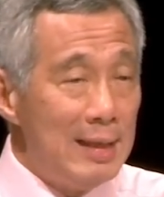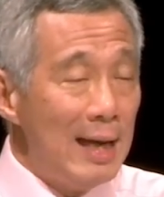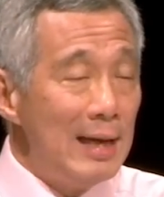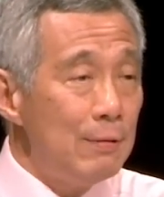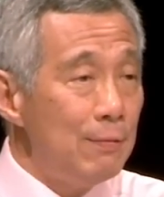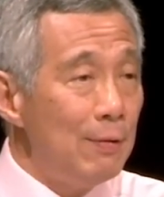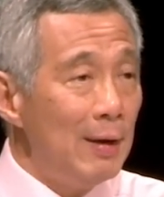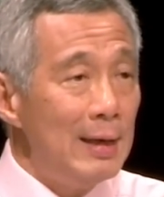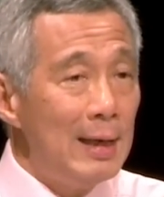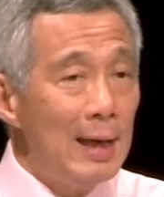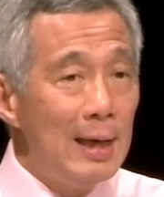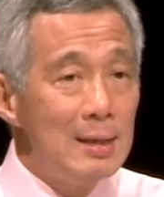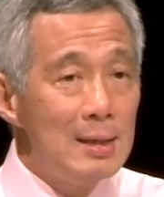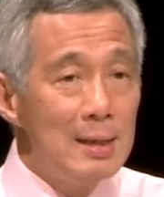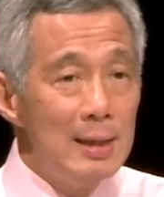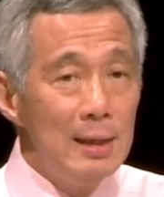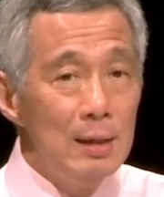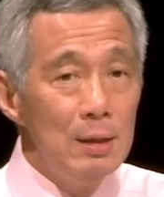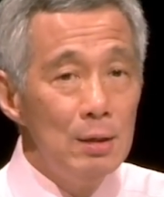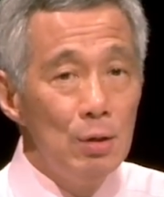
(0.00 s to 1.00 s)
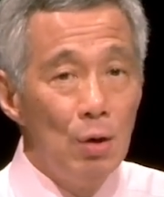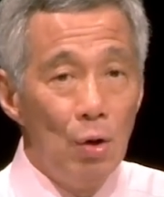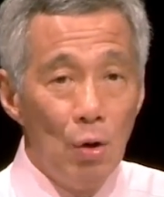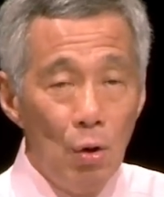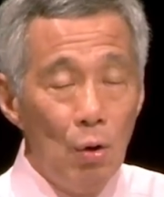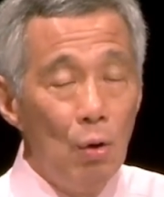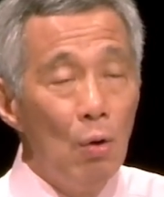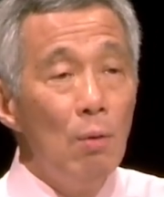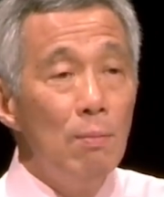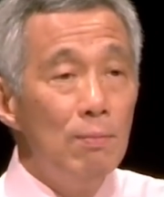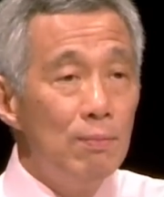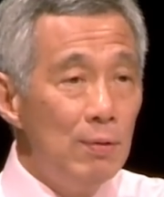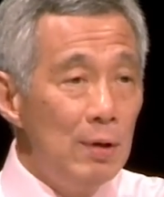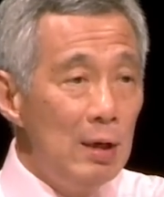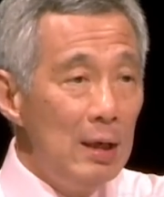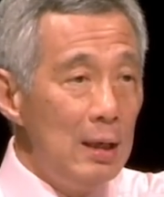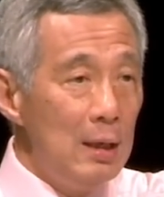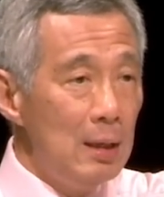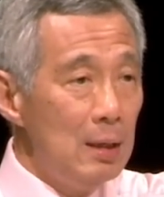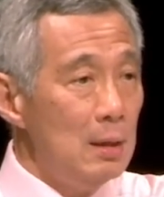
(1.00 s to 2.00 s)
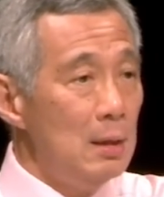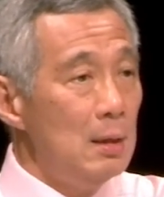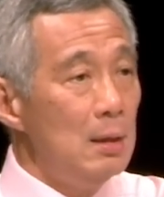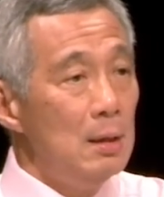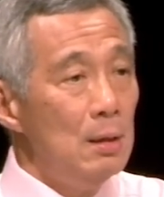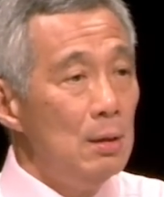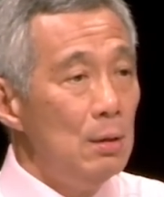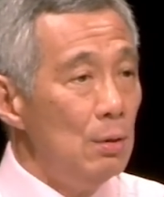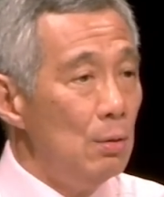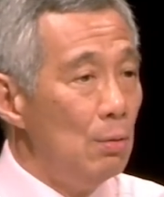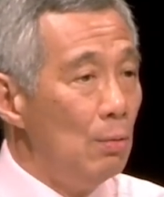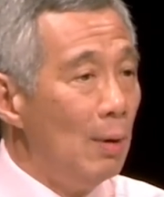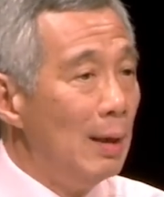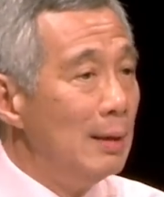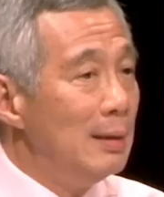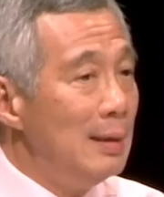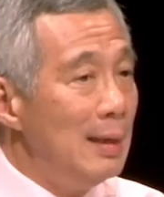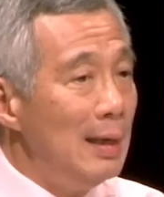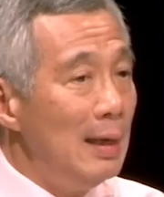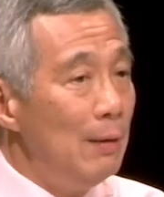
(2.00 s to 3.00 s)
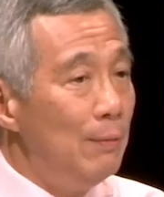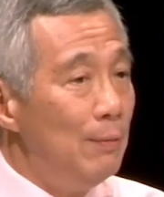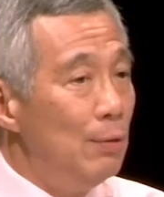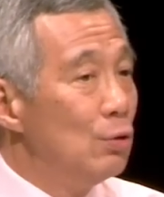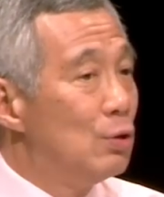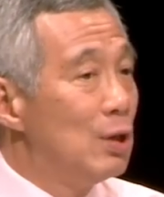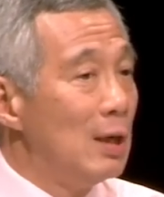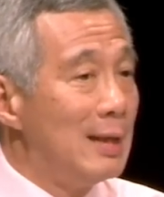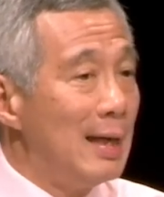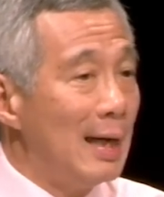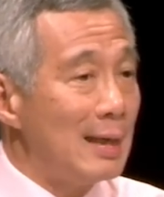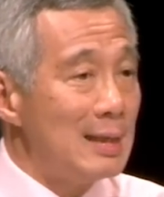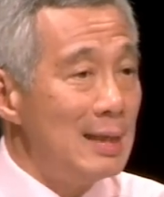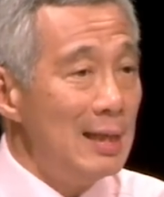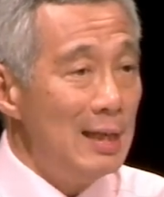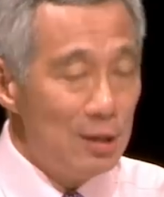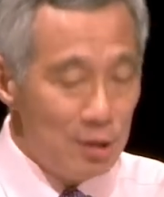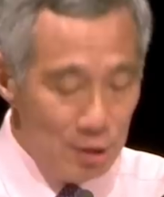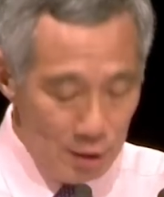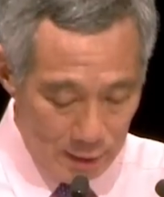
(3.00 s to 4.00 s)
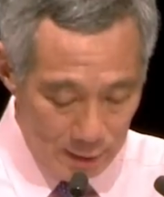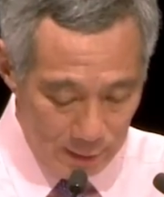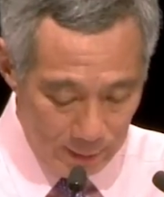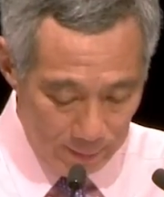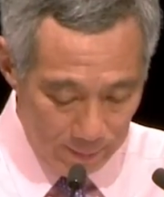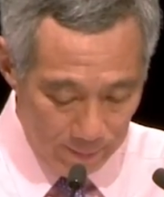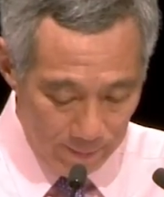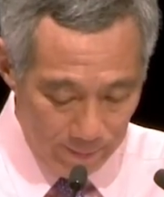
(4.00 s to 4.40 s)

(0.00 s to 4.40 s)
debt financing or, hopefully, one day future taxation.